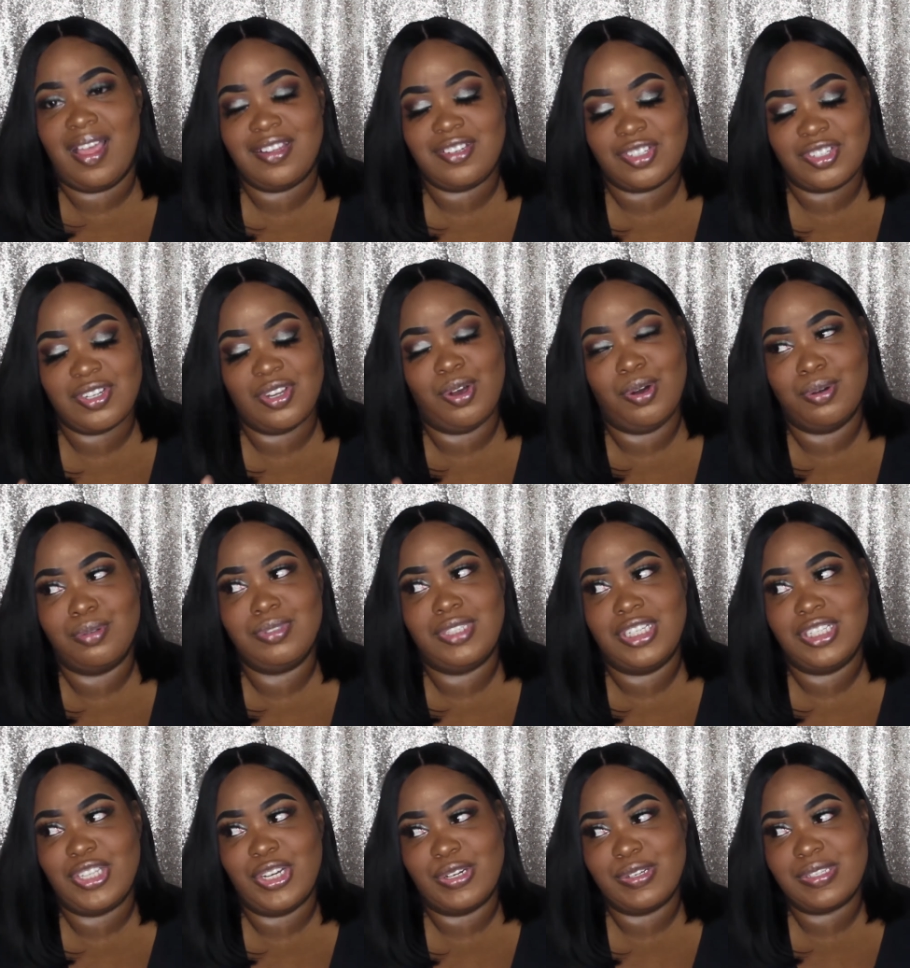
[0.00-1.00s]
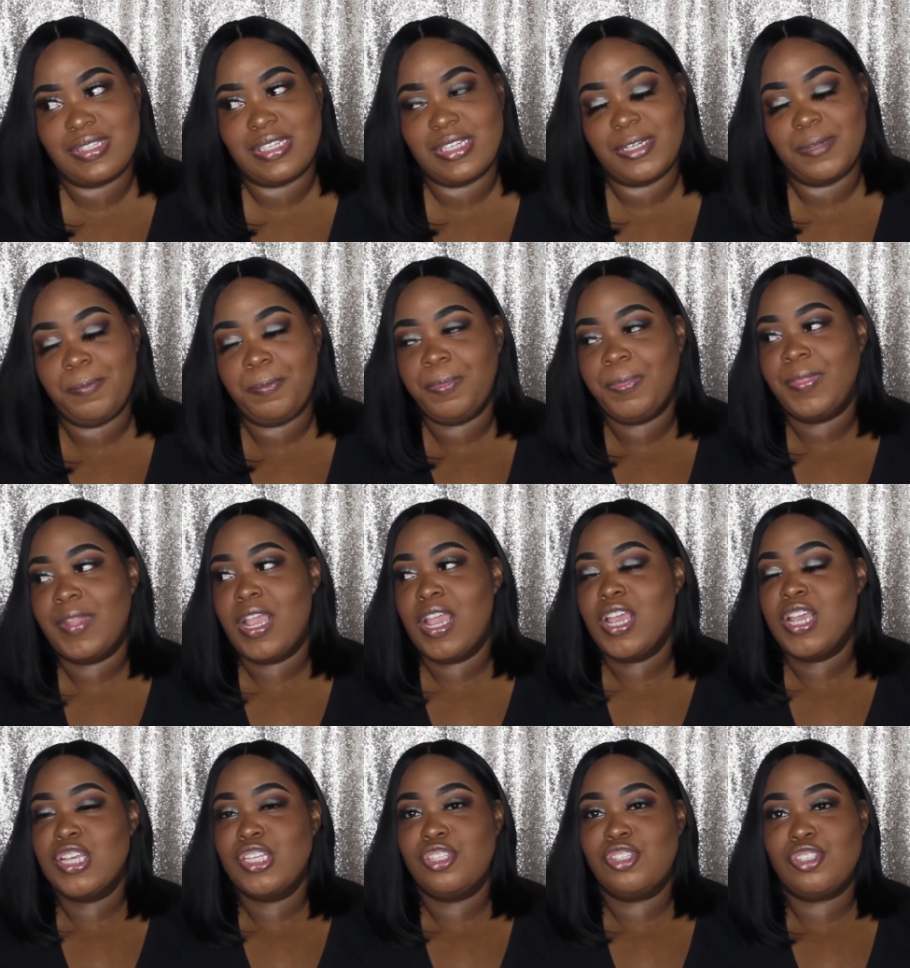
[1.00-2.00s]
extra OD thirsty.
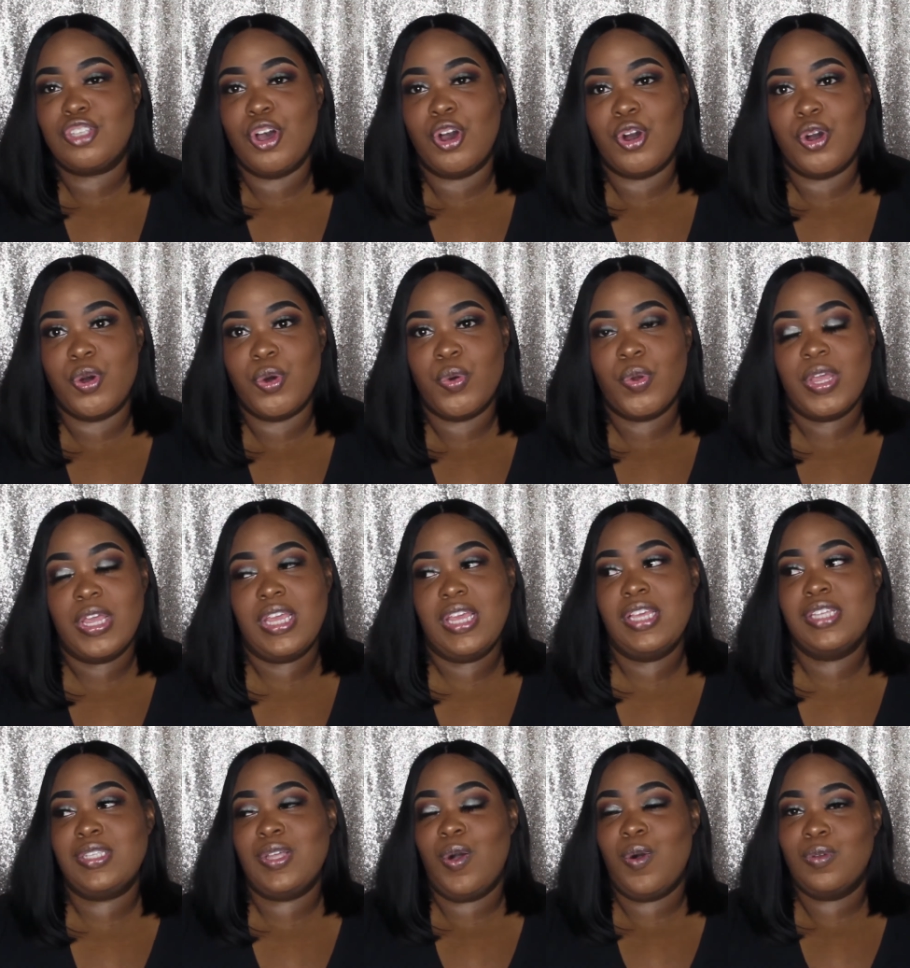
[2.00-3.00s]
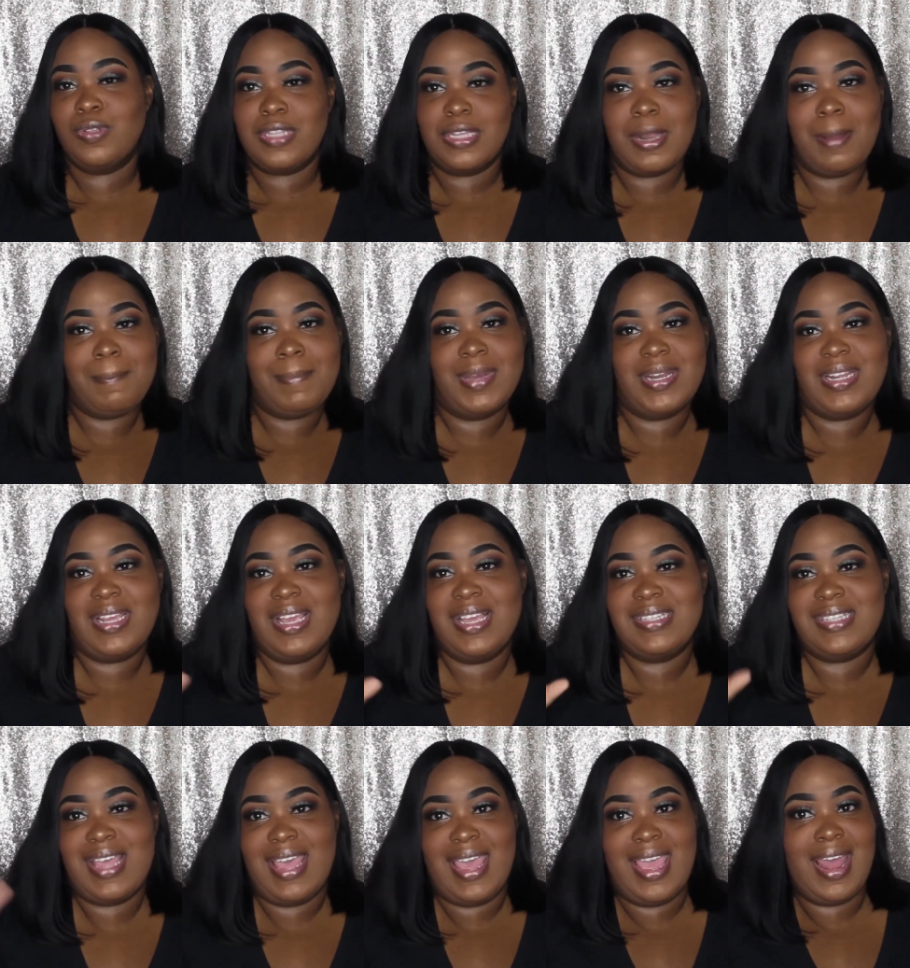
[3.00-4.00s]
So he's holding the money
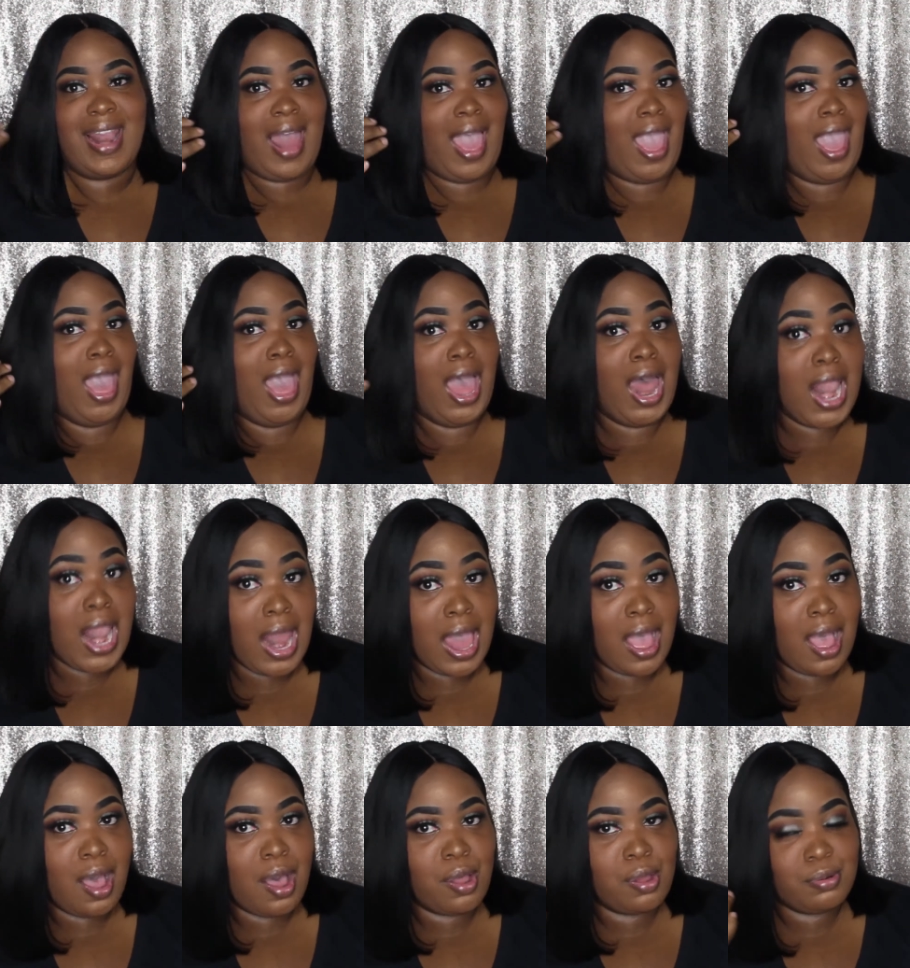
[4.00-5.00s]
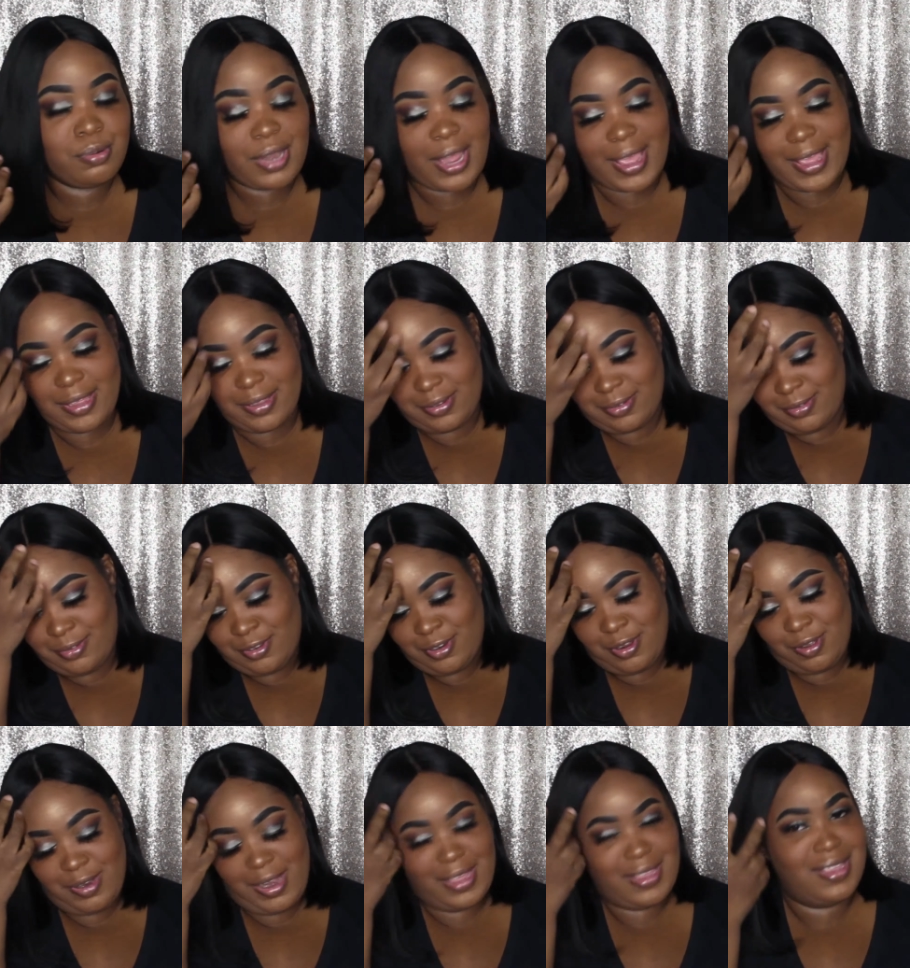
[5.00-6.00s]
his hand like, hello, like,
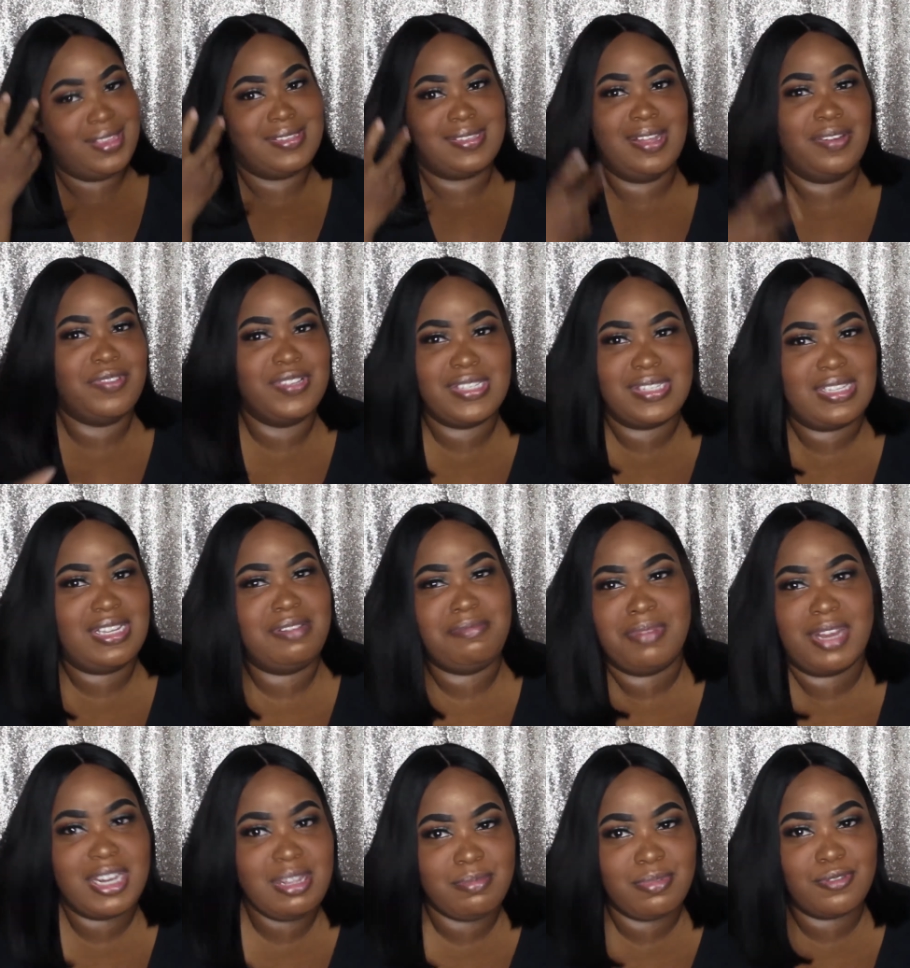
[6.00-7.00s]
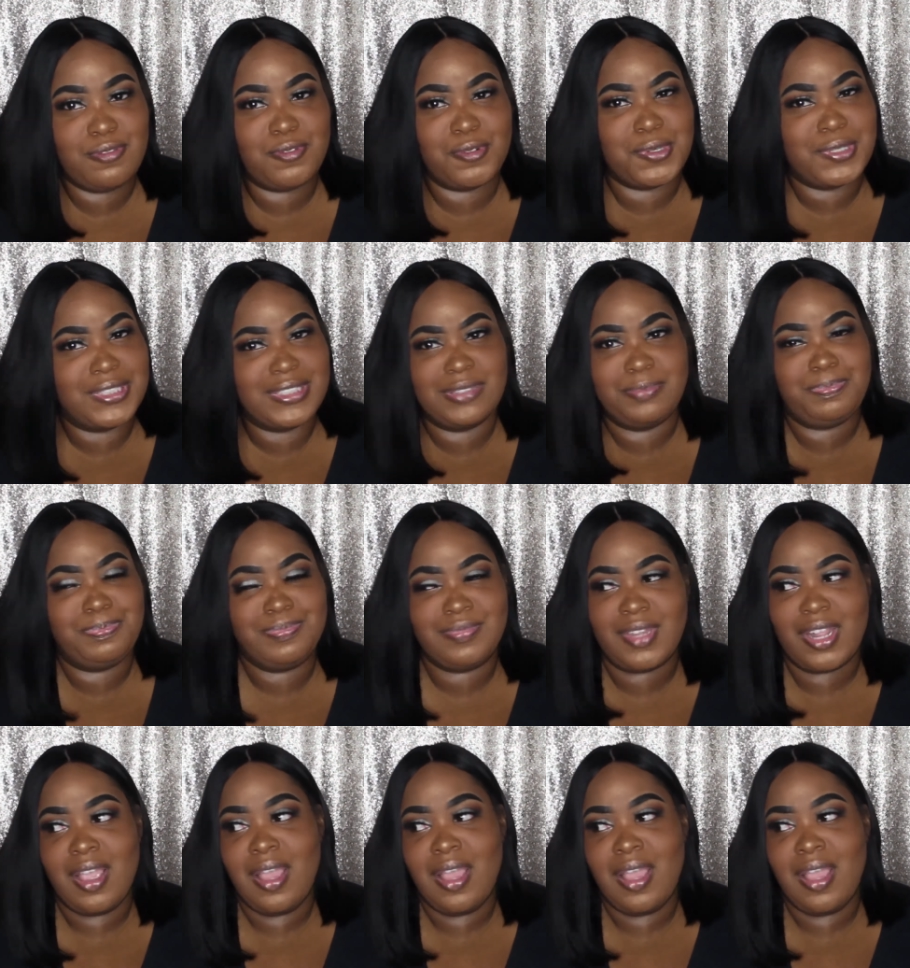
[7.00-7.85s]
you know, like he's never seen money before.